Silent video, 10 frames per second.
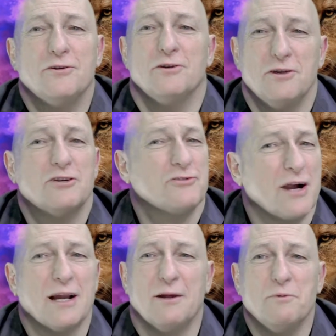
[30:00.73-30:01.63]
you're
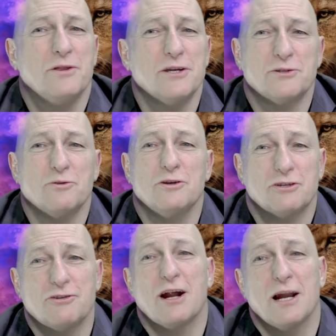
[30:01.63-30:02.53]
struggling with this or you're
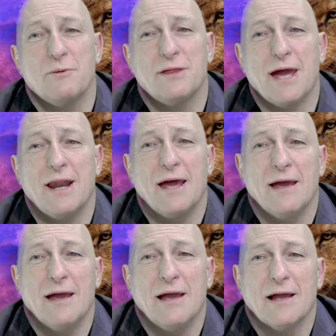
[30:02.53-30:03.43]
struggling with that.
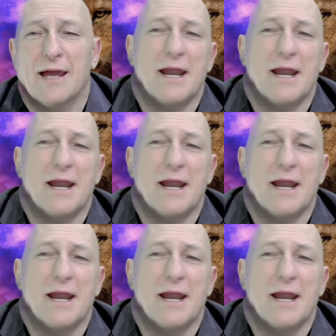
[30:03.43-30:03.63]
Can I